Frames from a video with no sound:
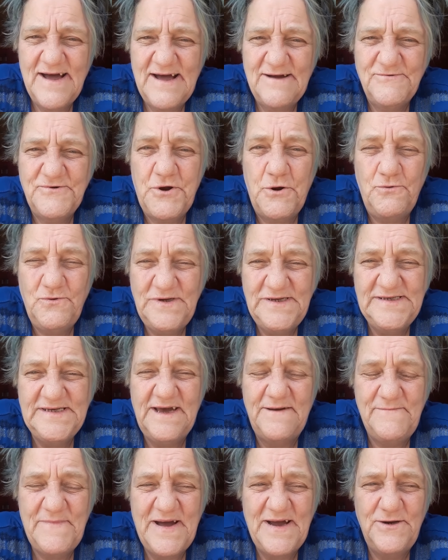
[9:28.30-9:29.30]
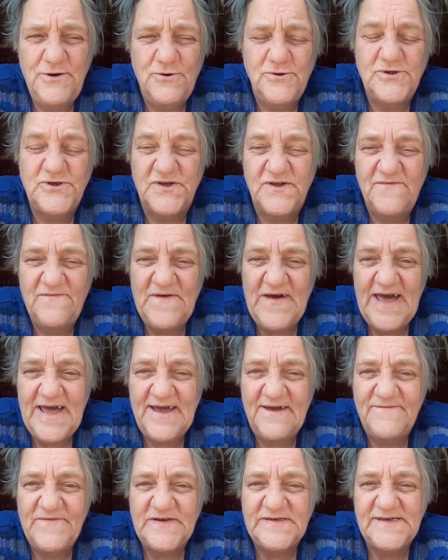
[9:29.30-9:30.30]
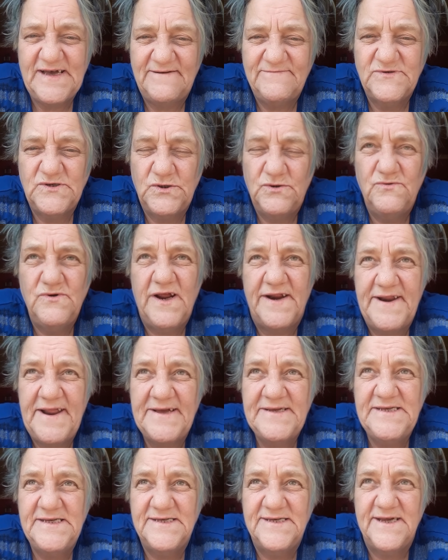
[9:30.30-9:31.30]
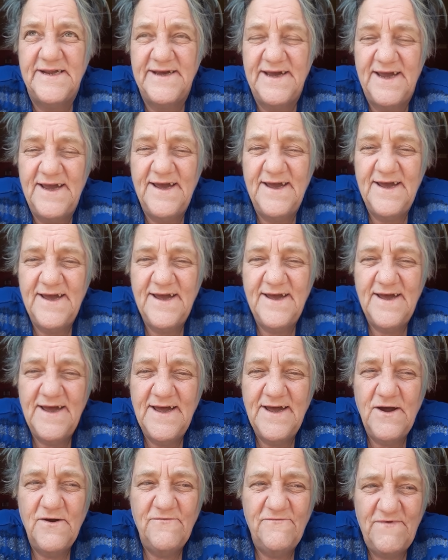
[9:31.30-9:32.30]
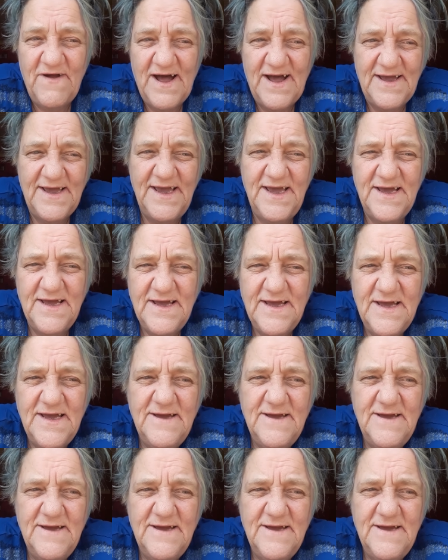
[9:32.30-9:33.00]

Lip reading: would only take my dogs to the vet if it's absolutely necessary. Right?